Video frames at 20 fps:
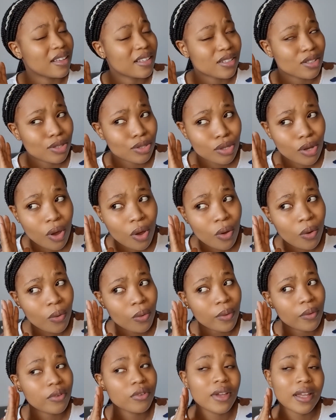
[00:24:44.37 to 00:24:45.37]

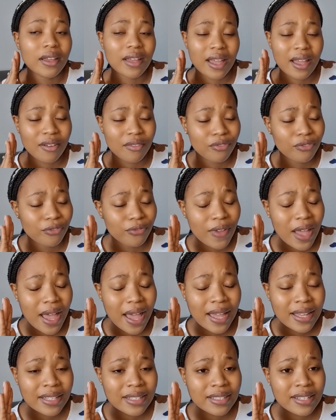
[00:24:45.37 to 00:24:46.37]
So
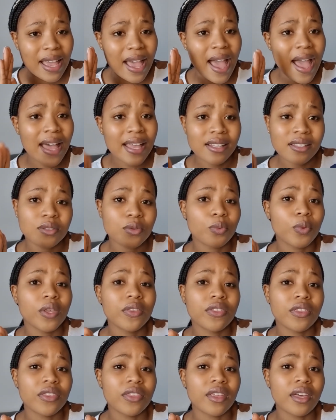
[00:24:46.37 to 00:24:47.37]
as
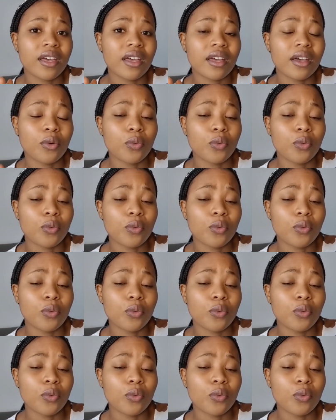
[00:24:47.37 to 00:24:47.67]
with the